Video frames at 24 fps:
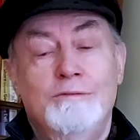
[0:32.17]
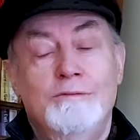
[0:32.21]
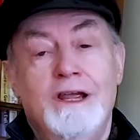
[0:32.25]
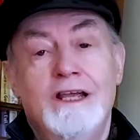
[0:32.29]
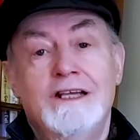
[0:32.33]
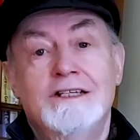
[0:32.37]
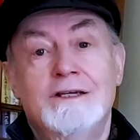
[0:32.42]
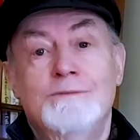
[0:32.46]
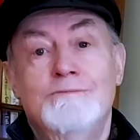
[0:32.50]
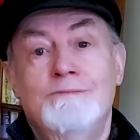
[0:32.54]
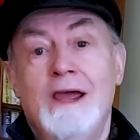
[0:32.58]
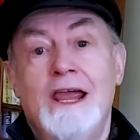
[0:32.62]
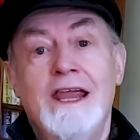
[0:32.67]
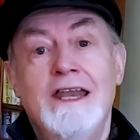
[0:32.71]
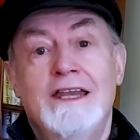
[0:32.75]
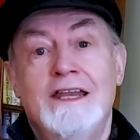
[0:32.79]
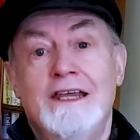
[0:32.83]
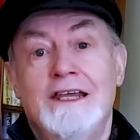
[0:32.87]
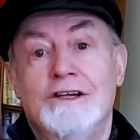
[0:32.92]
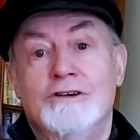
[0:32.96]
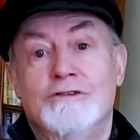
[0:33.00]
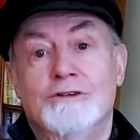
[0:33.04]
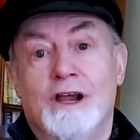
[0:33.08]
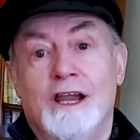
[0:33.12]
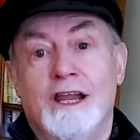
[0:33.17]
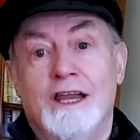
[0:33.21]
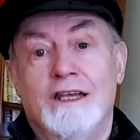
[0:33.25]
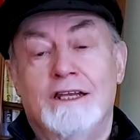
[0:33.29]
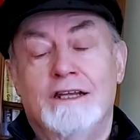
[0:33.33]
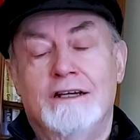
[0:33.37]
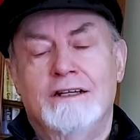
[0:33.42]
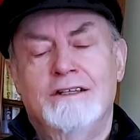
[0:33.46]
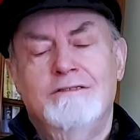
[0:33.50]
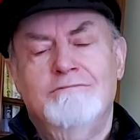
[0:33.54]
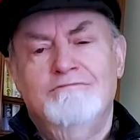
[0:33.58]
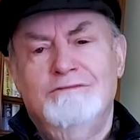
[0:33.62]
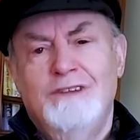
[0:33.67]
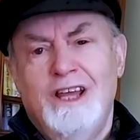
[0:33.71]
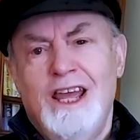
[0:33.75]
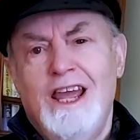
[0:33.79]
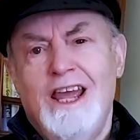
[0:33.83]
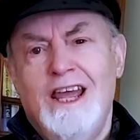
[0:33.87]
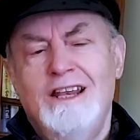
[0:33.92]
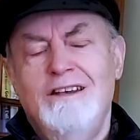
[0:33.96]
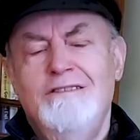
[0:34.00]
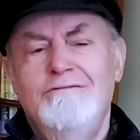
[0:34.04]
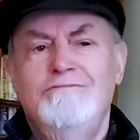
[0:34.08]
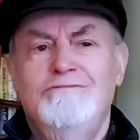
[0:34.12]
makes a painting great
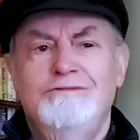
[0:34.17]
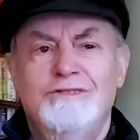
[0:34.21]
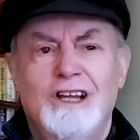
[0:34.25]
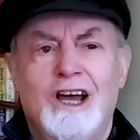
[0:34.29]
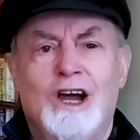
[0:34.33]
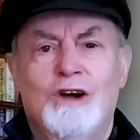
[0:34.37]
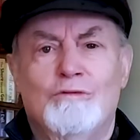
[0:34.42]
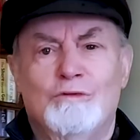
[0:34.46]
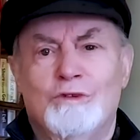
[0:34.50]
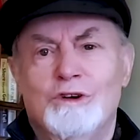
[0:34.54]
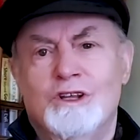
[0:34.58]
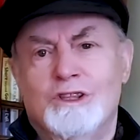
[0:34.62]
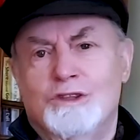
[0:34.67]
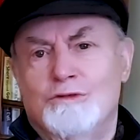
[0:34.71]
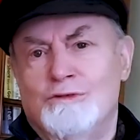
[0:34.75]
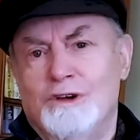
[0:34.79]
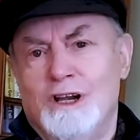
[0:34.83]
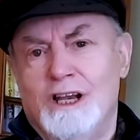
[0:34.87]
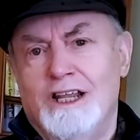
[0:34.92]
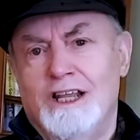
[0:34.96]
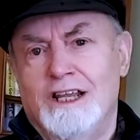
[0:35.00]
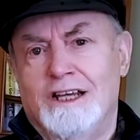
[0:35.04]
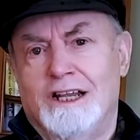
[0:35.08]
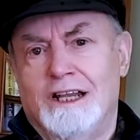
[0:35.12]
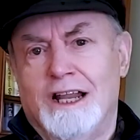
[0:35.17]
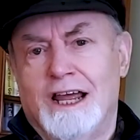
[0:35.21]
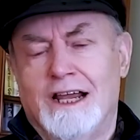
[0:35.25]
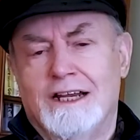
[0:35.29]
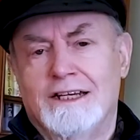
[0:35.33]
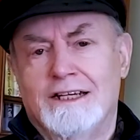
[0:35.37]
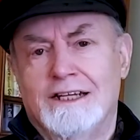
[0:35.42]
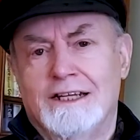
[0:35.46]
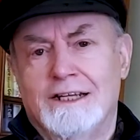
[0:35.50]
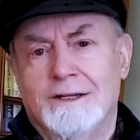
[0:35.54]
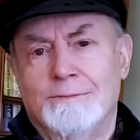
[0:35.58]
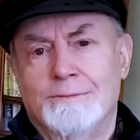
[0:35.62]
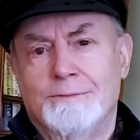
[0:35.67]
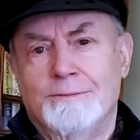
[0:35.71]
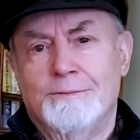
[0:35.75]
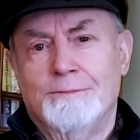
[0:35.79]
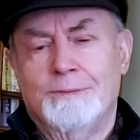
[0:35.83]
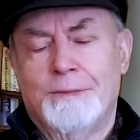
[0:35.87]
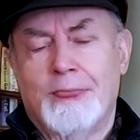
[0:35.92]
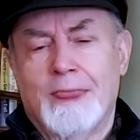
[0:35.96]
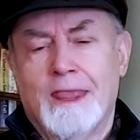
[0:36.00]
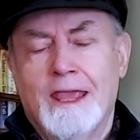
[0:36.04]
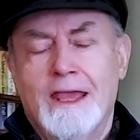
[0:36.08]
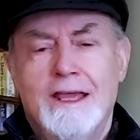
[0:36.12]
and not worth really collecting.
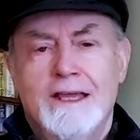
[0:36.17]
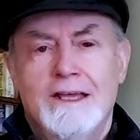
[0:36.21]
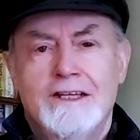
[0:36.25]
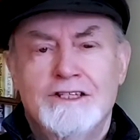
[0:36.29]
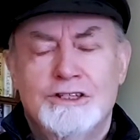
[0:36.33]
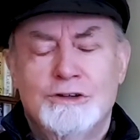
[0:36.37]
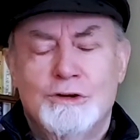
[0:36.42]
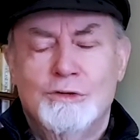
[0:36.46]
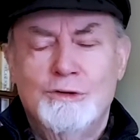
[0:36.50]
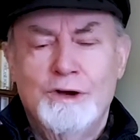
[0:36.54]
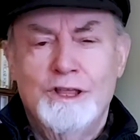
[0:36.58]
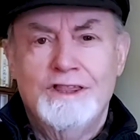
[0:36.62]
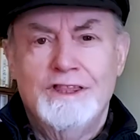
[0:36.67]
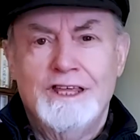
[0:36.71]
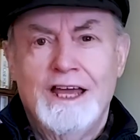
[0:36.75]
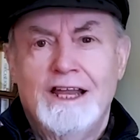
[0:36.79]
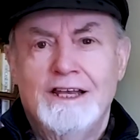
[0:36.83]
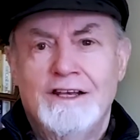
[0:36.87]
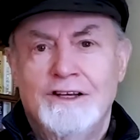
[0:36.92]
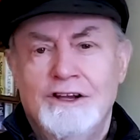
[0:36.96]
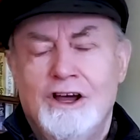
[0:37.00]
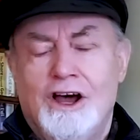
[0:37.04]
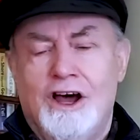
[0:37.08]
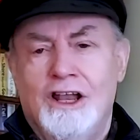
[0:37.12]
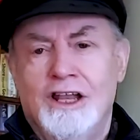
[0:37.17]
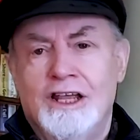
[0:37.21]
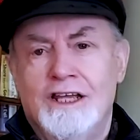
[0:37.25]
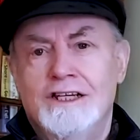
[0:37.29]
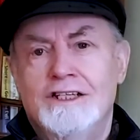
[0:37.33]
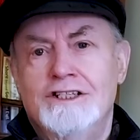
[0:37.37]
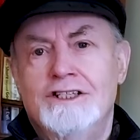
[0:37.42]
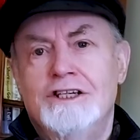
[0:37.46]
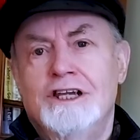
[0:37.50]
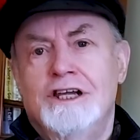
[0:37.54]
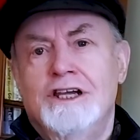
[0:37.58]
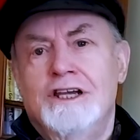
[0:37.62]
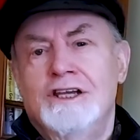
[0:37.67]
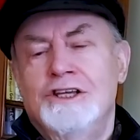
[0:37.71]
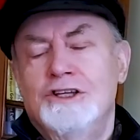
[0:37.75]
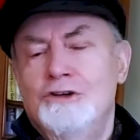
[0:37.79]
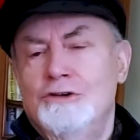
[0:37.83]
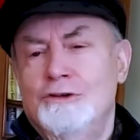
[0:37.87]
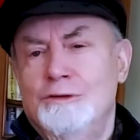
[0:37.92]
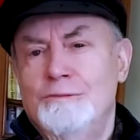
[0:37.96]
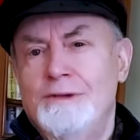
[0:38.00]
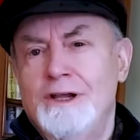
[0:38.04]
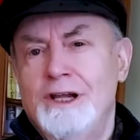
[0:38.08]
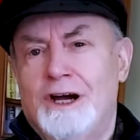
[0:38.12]
So with that knowledge,
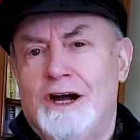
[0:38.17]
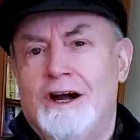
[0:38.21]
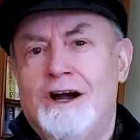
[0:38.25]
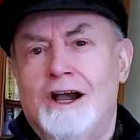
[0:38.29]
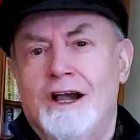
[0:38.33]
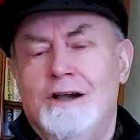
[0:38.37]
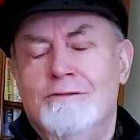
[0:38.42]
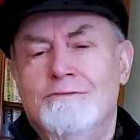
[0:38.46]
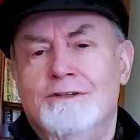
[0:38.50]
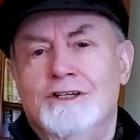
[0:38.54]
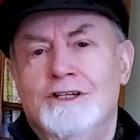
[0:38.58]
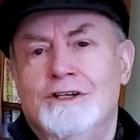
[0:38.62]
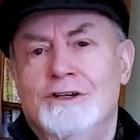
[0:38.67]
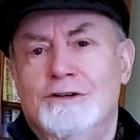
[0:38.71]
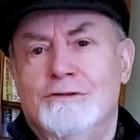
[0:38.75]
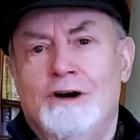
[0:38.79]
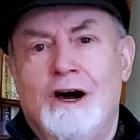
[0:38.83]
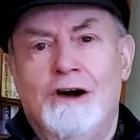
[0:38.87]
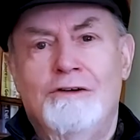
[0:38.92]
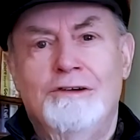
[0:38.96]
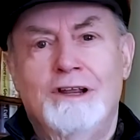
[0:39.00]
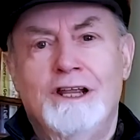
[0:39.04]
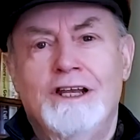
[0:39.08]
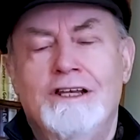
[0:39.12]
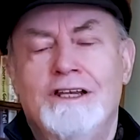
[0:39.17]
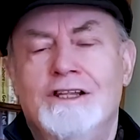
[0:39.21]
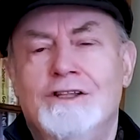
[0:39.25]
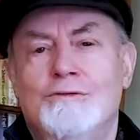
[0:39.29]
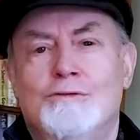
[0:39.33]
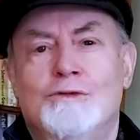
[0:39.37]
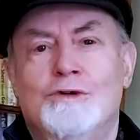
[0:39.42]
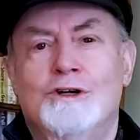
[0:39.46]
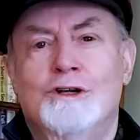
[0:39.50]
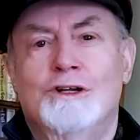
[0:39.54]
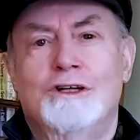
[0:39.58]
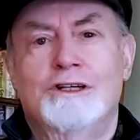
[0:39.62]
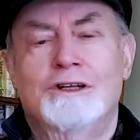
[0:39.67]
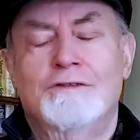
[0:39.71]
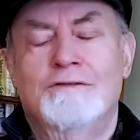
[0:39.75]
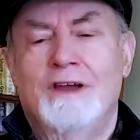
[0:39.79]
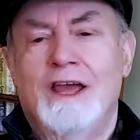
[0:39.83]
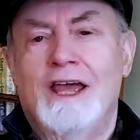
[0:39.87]
you'll be armed to go out into the world of